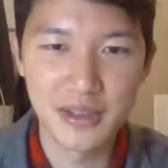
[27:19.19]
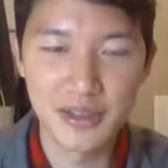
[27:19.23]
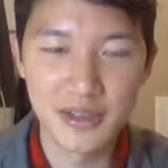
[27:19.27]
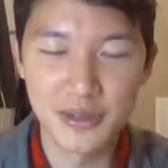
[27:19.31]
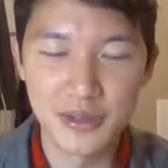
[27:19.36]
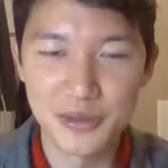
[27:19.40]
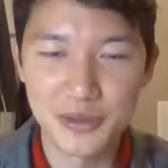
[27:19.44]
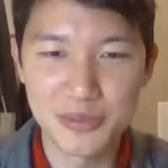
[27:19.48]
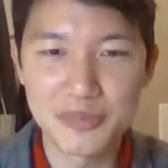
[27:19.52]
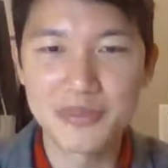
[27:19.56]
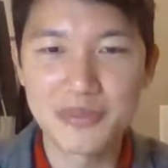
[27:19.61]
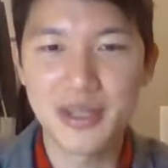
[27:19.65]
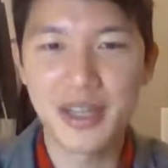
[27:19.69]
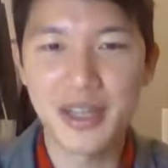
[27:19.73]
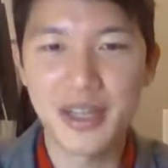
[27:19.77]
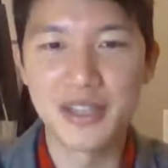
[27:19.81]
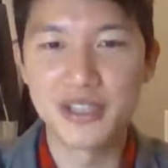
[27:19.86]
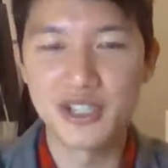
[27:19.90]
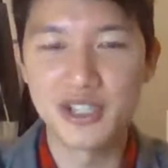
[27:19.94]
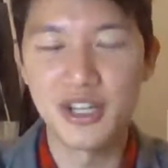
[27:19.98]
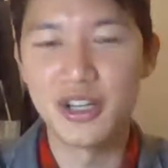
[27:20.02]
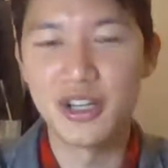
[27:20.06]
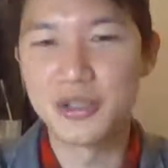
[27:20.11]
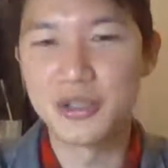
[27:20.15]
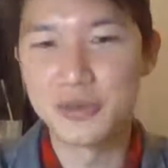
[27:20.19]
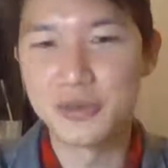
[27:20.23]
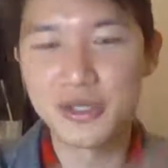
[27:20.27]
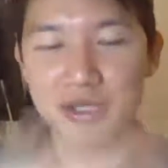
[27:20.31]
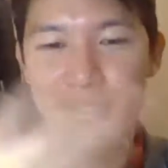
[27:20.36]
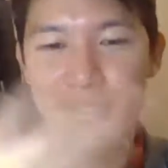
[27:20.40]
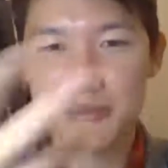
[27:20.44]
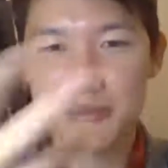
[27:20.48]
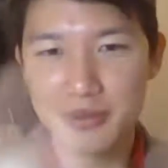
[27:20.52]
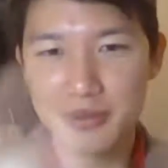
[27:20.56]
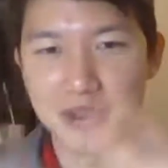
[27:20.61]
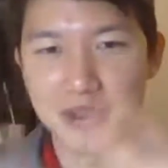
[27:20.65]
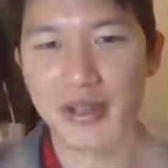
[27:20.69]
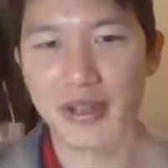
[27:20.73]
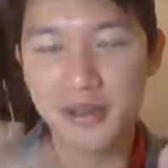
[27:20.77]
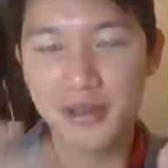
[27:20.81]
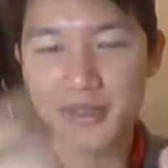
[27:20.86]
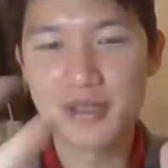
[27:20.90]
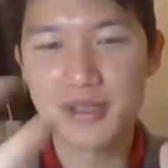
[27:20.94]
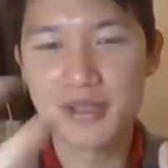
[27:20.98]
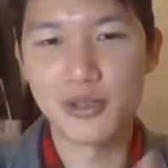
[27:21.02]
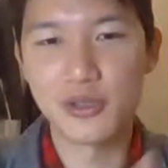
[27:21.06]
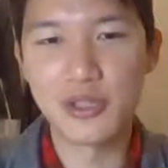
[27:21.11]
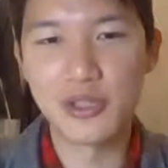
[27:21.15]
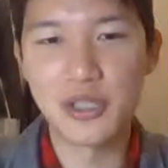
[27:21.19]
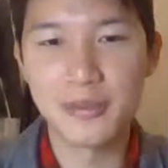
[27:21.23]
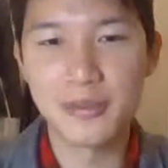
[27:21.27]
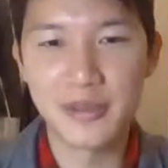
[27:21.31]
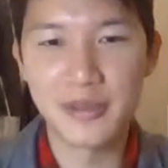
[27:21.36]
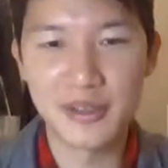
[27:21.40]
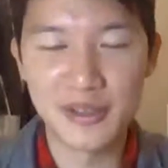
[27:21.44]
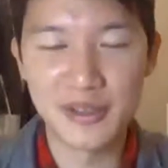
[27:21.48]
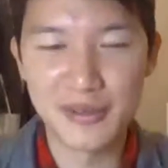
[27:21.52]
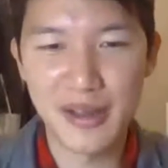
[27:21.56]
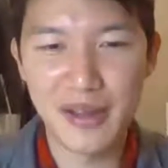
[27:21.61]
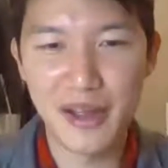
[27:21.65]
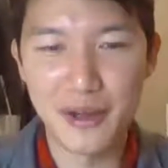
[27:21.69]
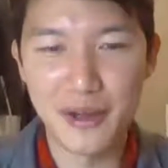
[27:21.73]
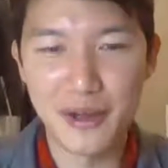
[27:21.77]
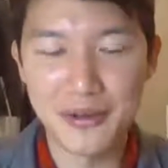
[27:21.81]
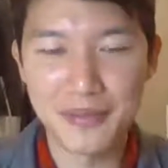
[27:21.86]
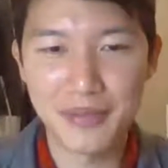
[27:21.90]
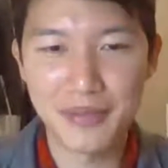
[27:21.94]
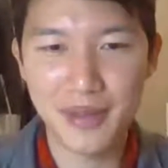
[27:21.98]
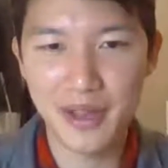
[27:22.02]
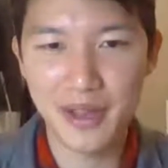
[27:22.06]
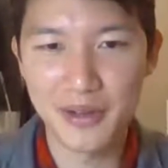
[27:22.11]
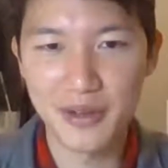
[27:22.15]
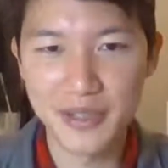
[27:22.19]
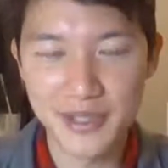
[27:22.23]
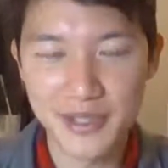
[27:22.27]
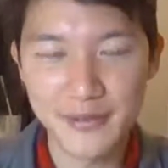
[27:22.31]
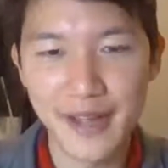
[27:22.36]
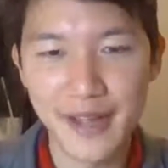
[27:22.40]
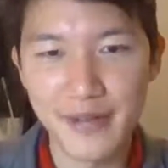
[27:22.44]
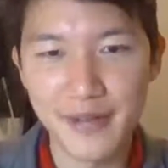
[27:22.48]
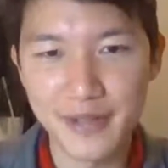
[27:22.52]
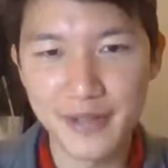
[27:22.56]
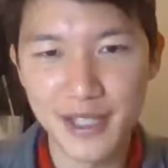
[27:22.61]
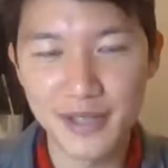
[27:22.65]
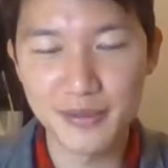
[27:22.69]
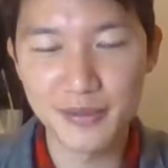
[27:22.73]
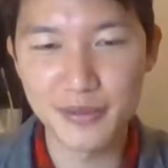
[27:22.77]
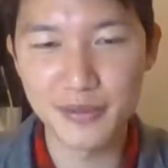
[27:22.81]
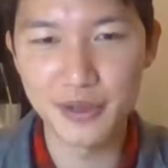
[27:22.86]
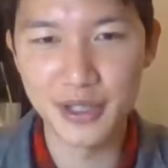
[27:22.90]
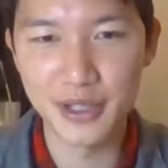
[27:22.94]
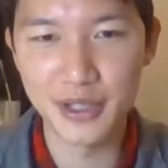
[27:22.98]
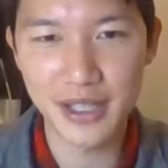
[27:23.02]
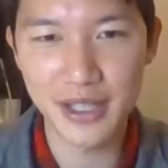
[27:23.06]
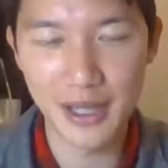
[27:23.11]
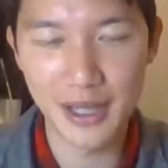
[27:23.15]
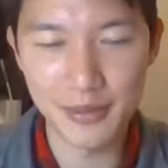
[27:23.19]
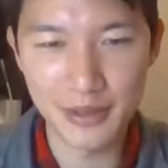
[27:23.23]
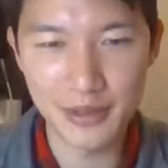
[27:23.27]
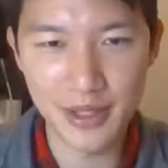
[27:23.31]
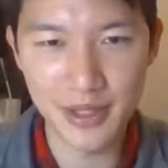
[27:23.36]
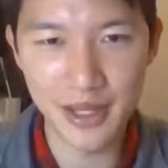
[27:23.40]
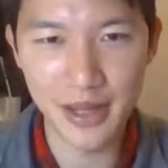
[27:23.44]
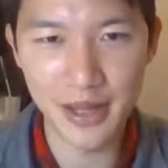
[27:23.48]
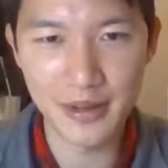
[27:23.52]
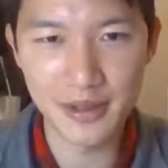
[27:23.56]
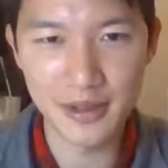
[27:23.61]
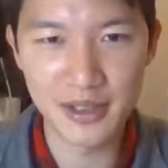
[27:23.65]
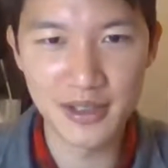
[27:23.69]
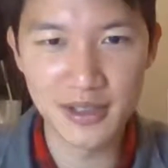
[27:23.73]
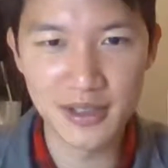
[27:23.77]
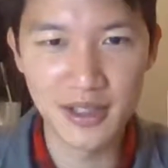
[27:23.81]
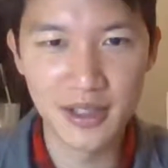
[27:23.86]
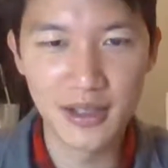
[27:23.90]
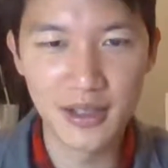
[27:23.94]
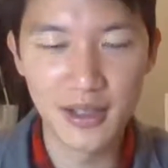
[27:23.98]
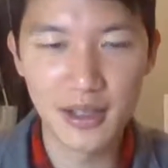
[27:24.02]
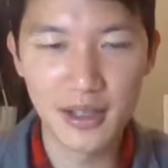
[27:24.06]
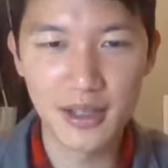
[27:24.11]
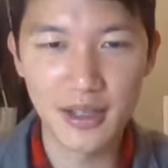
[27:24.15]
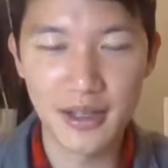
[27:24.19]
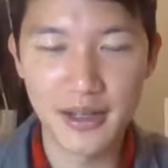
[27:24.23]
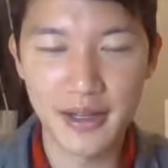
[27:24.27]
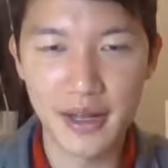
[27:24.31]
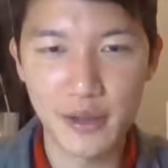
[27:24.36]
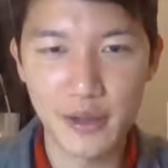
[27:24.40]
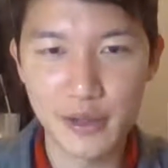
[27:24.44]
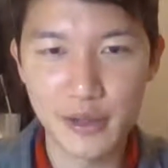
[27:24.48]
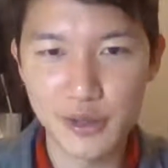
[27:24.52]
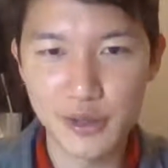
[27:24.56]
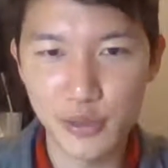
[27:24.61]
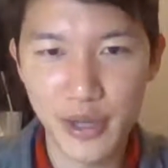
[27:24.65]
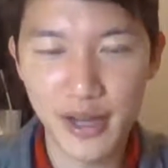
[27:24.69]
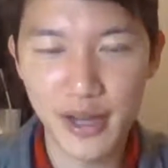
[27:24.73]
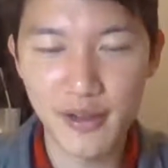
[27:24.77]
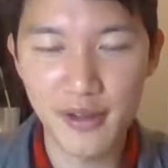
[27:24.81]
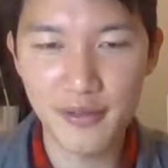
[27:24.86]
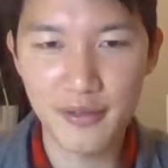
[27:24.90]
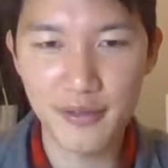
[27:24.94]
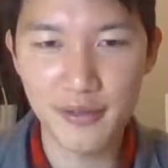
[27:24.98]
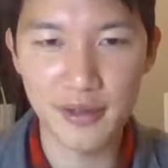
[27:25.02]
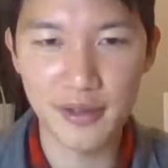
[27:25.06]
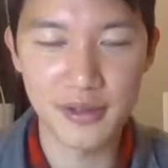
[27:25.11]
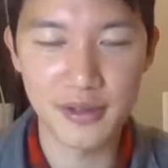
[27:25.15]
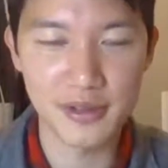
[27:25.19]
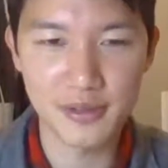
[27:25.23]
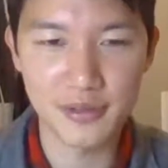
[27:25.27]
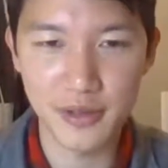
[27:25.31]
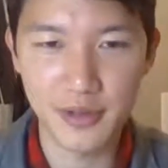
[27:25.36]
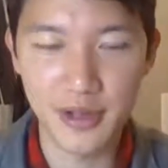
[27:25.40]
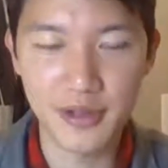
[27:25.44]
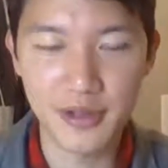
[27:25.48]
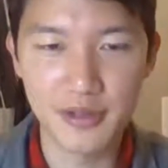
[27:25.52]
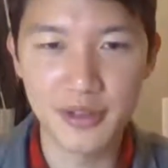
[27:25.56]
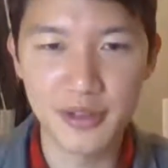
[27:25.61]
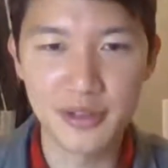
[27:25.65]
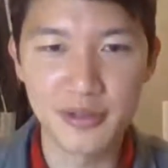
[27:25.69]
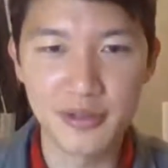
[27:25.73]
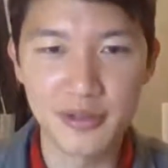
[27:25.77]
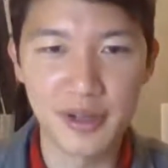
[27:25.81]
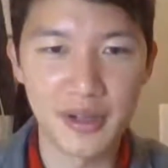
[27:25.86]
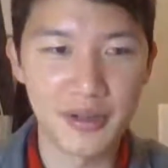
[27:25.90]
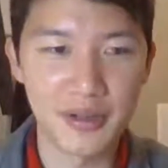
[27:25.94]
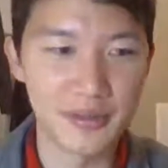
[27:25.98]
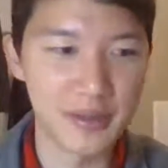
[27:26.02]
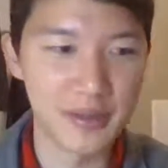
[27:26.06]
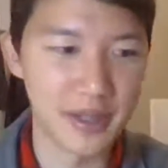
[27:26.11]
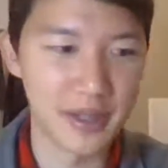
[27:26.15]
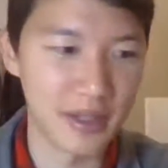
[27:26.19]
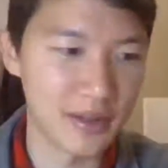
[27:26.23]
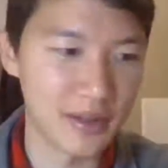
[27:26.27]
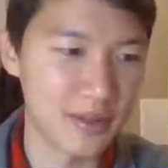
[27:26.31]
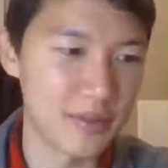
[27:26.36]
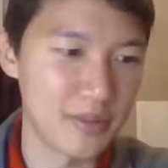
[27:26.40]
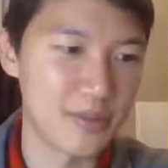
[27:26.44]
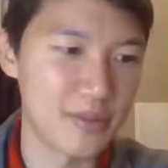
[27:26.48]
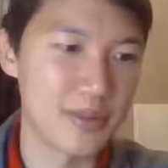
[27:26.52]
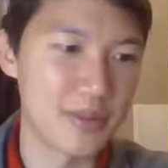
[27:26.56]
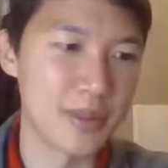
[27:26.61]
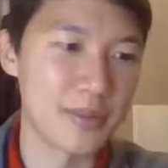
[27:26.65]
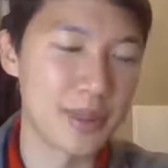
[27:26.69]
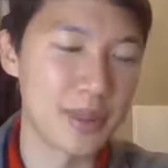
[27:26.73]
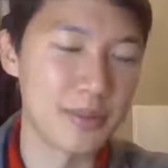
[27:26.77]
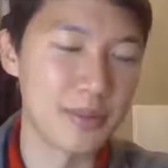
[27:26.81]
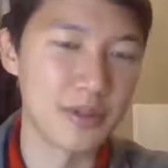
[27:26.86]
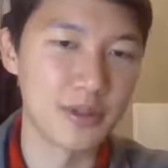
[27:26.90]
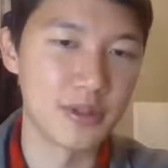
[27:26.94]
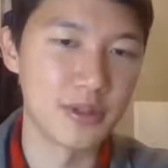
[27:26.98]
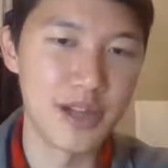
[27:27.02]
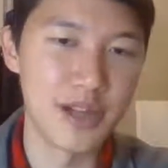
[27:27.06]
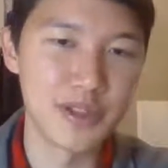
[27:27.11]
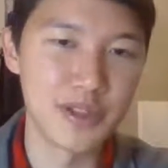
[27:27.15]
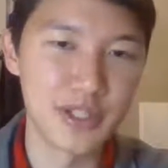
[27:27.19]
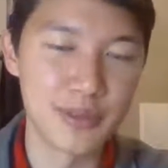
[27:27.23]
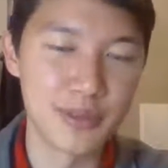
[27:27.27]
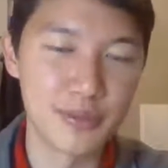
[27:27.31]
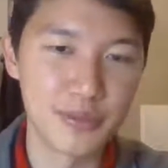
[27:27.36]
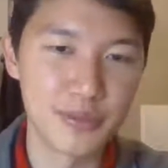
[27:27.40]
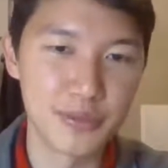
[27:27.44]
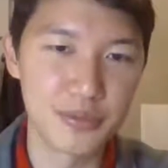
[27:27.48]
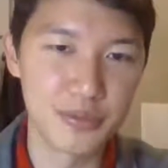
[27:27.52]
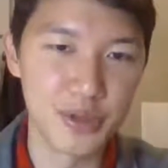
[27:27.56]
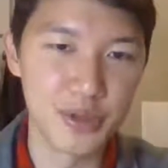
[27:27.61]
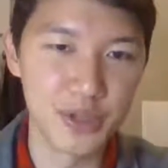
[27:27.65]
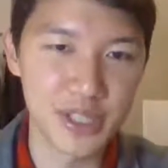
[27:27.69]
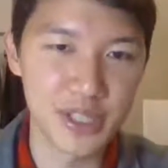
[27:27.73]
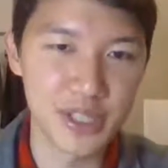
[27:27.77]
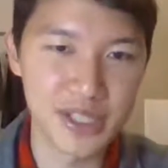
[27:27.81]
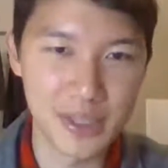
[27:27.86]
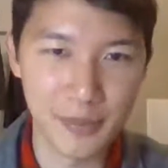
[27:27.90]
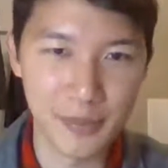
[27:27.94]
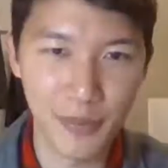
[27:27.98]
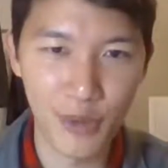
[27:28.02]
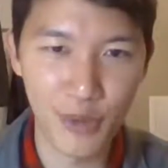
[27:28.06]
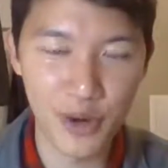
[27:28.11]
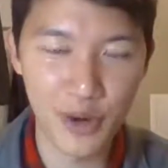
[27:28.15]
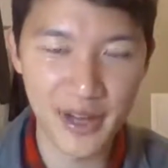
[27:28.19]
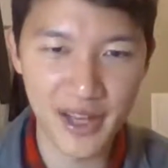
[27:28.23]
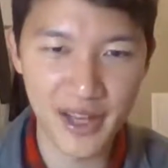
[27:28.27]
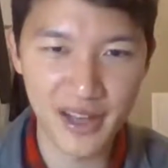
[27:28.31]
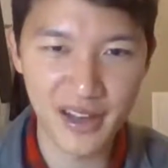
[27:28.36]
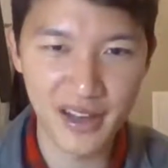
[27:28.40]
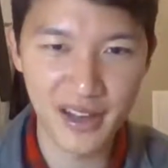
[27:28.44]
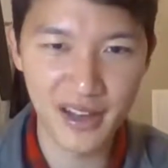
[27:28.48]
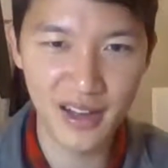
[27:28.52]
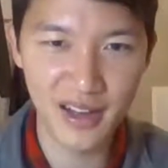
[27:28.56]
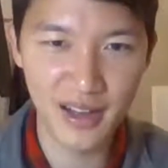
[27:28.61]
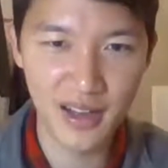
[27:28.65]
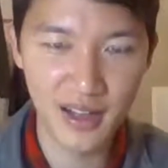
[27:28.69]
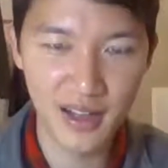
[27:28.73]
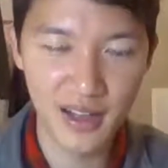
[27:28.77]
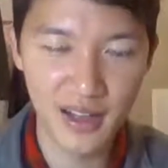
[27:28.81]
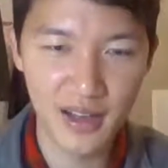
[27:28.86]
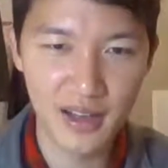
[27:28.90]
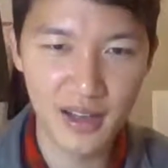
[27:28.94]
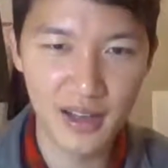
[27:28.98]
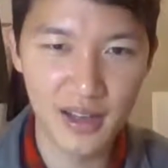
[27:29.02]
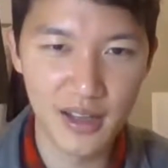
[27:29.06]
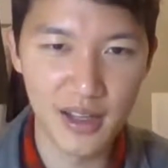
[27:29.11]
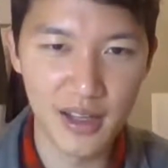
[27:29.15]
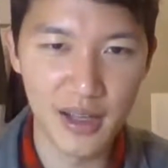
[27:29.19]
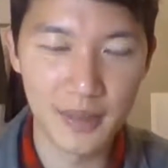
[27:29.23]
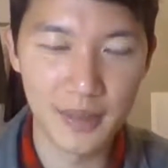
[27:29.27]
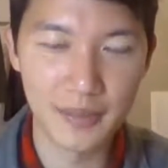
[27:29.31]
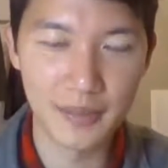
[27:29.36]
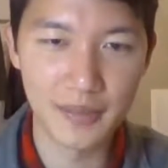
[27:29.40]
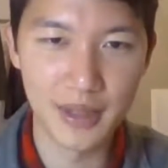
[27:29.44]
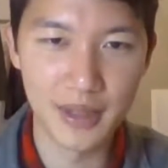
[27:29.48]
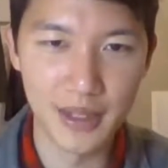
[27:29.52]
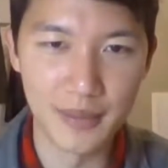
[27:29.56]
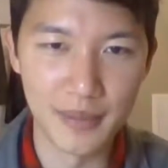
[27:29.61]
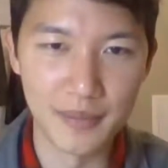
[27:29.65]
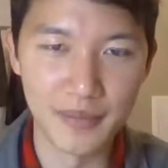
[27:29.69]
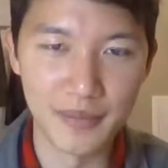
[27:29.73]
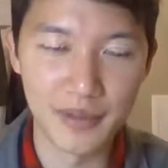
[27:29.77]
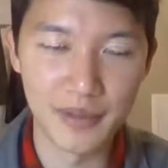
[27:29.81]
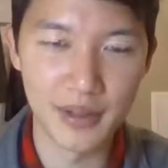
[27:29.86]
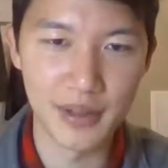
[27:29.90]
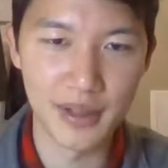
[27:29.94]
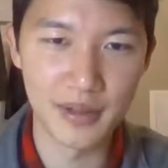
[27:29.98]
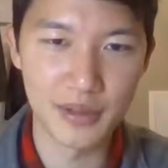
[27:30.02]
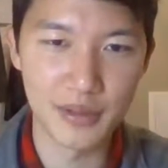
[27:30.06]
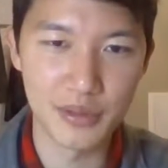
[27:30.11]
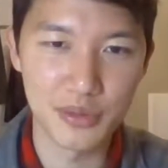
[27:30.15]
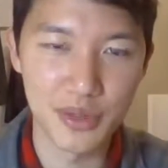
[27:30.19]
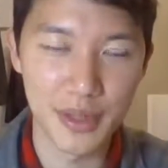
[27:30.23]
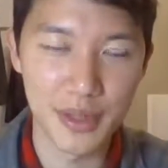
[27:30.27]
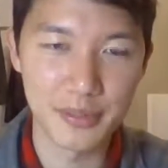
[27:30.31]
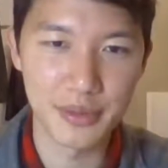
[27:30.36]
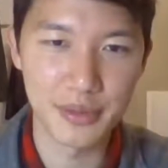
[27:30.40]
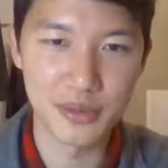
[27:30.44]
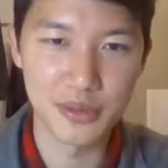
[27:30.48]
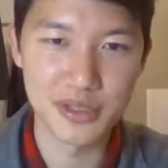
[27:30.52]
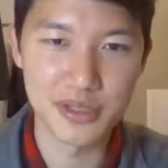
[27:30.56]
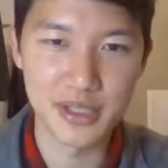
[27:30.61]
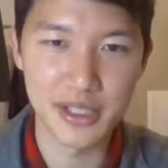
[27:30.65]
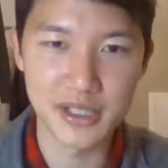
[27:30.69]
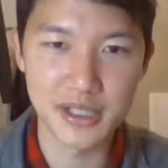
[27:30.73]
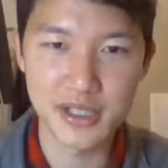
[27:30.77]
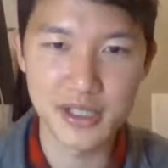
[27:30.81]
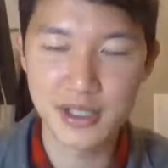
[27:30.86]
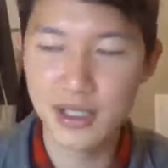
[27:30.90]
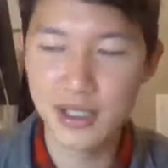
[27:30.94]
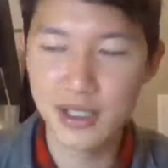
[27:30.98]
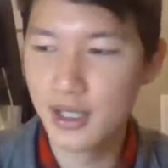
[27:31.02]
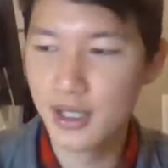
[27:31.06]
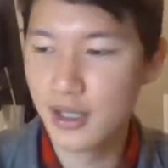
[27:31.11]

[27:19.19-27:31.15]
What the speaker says: you know, Ken Jeong was telling the story about how his family really came together, and how his wife and his father and like the people around him really supported him through that process.